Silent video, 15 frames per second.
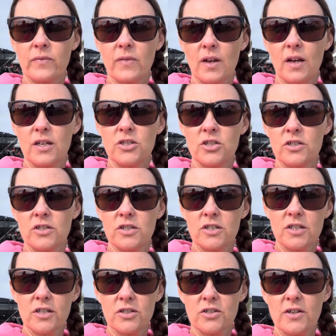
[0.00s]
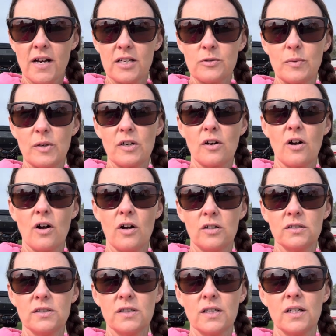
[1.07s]
insurance adjuster has been
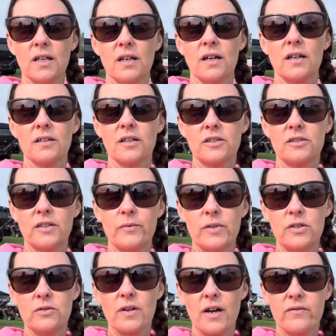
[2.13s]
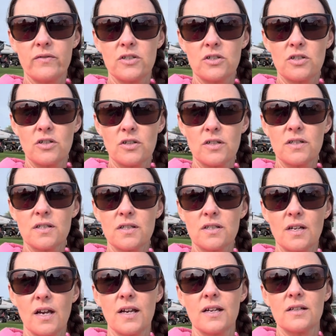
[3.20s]
called. Luckily, we do have insurance,
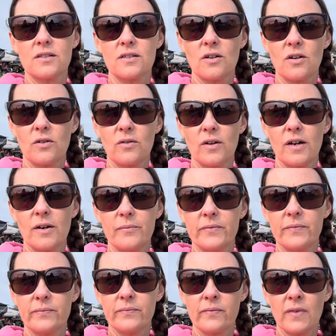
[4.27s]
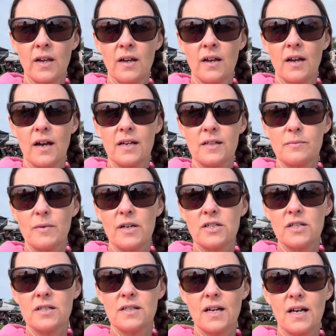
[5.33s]
and so as
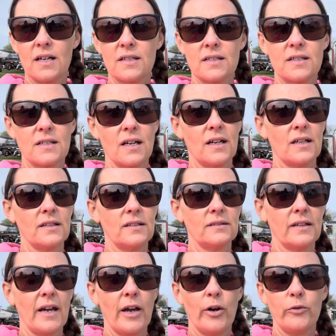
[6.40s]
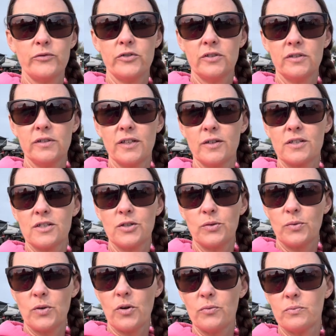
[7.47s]
much as that's helpful, it still
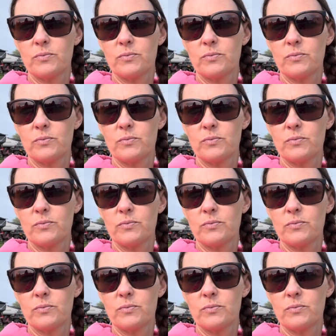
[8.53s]
won't